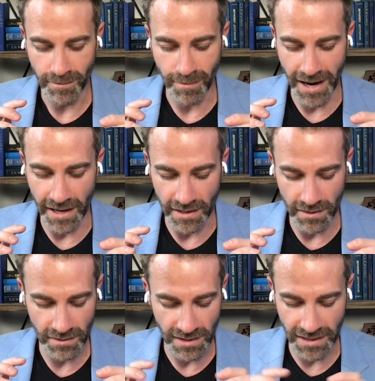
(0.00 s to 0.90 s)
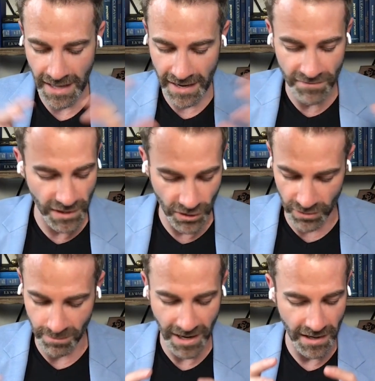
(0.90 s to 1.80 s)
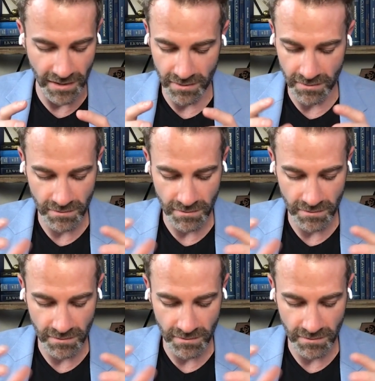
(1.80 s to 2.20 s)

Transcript: my livelihood, my